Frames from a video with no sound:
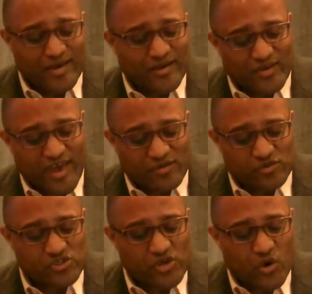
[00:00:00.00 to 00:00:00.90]
Okay,
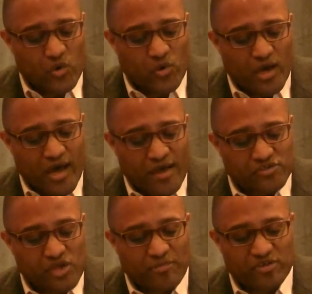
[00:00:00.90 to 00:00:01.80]
so I'm
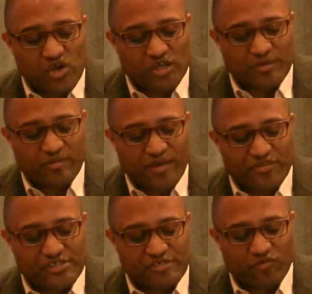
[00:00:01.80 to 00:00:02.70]
going to talk a little bit about
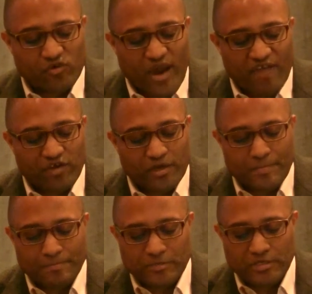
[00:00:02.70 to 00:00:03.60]
this infographic,
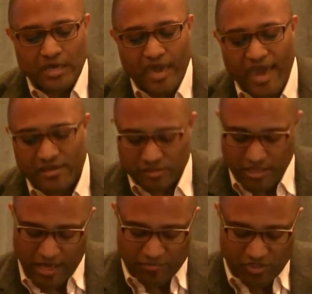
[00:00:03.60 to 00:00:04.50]
and
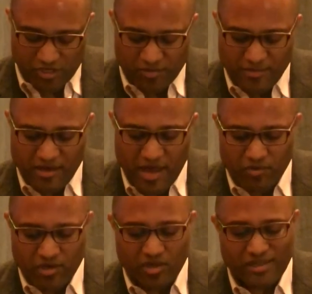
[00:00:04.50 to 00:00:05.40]
I'm going to talk a little bit about how
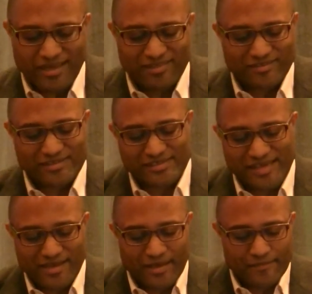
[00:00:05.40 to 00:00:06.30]
we collected this
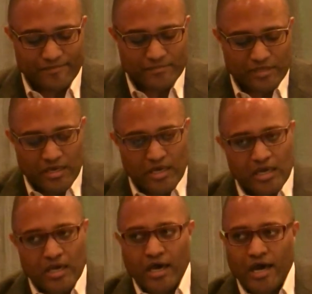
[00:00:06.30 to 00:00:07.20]
data.
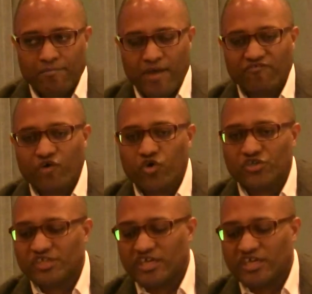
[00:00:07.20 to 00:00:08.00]
My focus